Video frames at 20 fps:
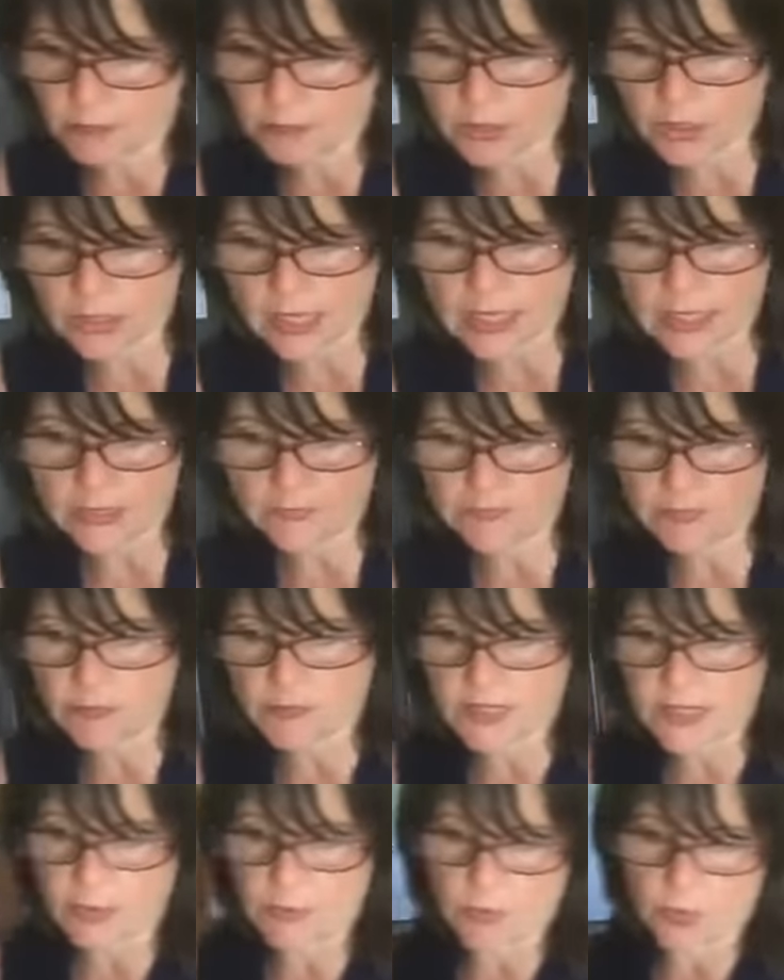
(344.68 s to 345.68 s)
you're getting it from
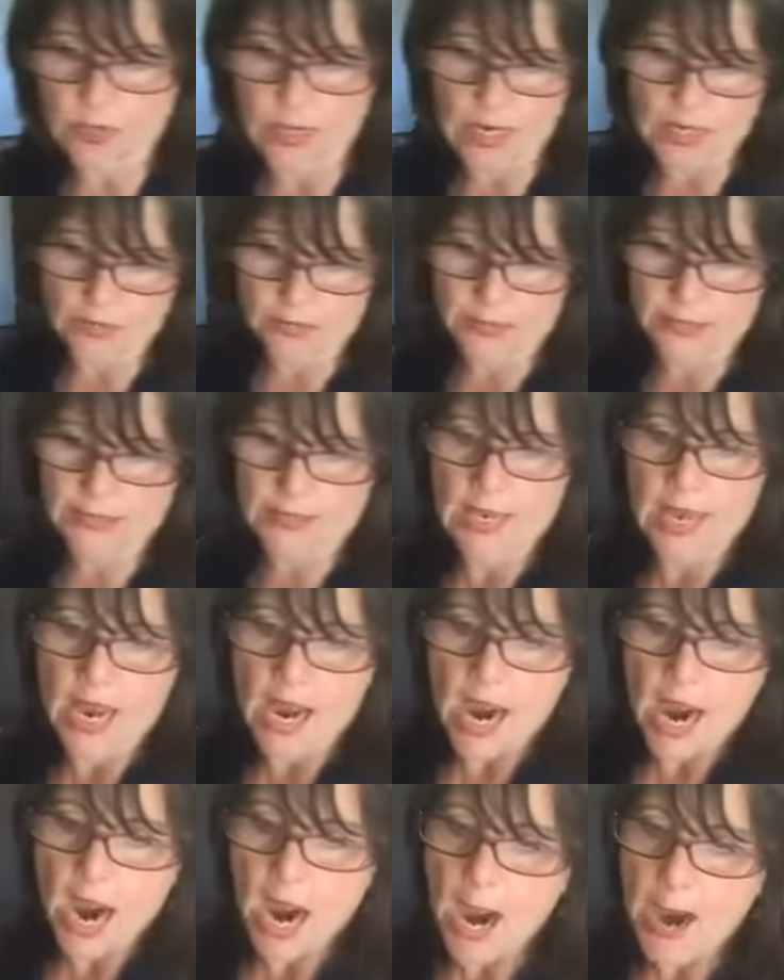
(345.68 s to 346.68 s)
somewhere else.
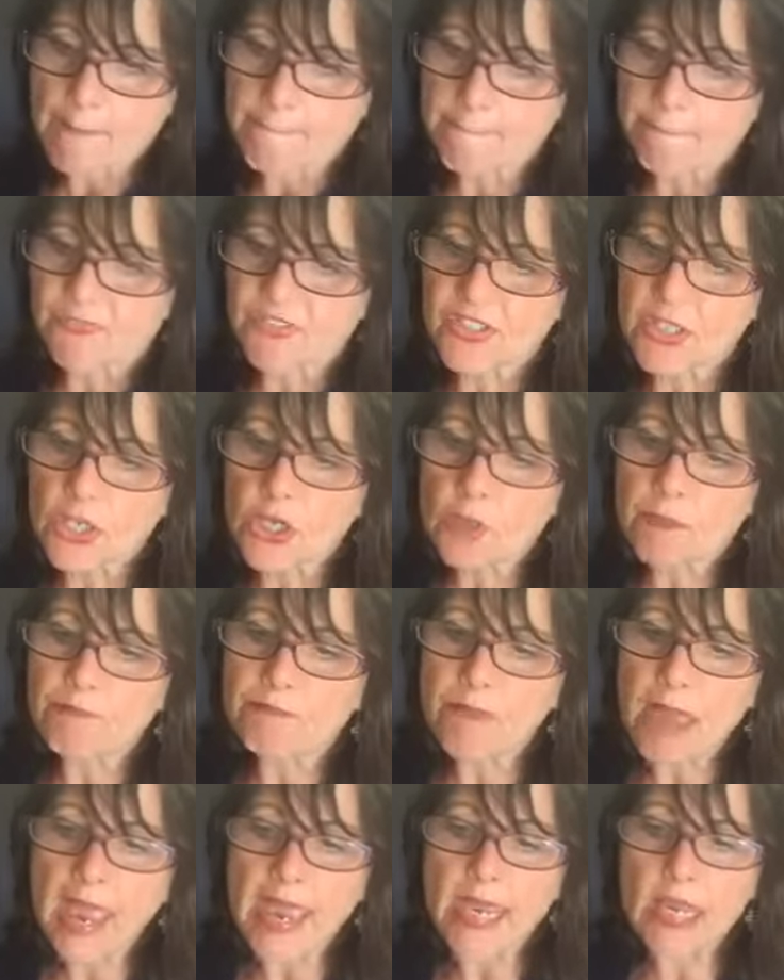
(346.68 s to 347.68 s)
So your
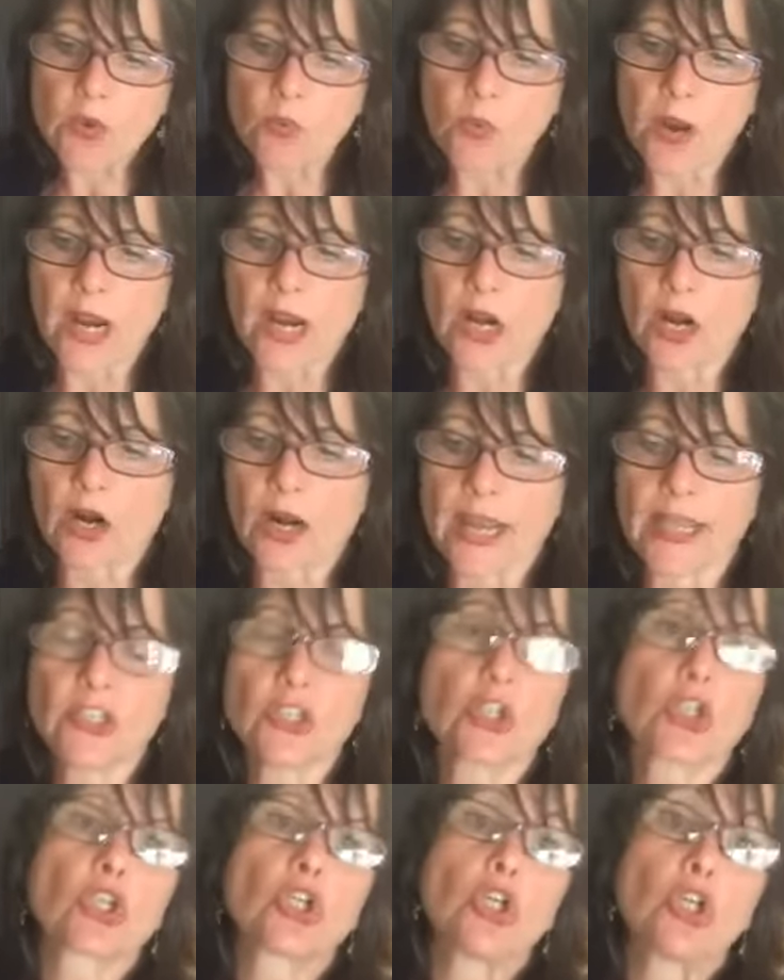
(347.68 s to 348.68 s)
bakeware and
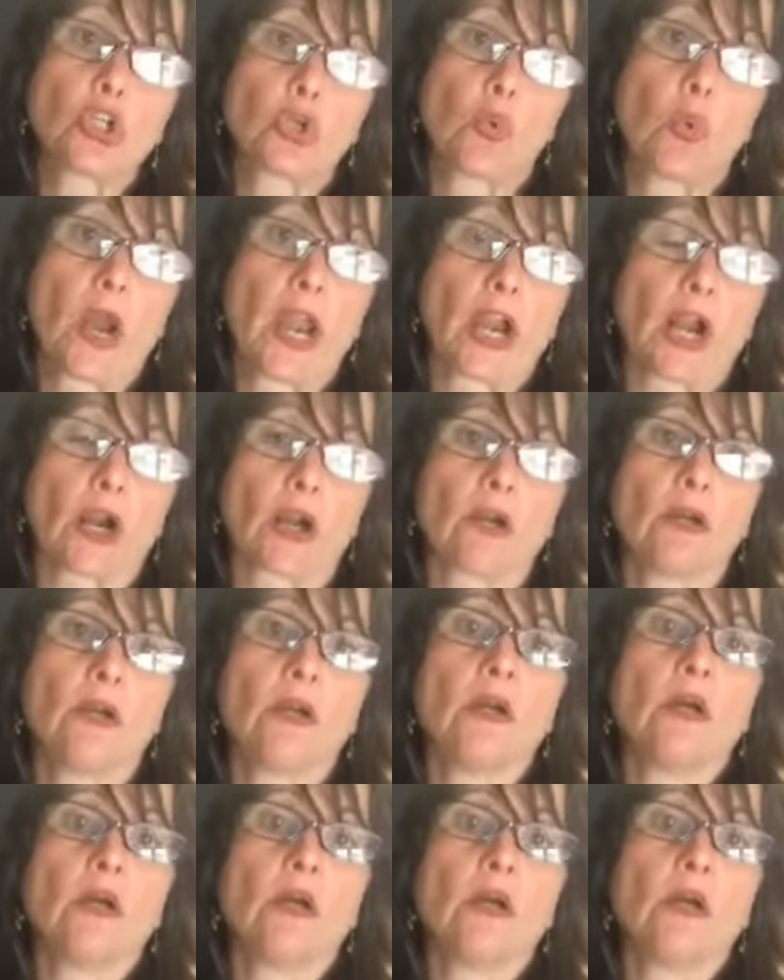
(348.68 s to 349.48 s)
your cookware.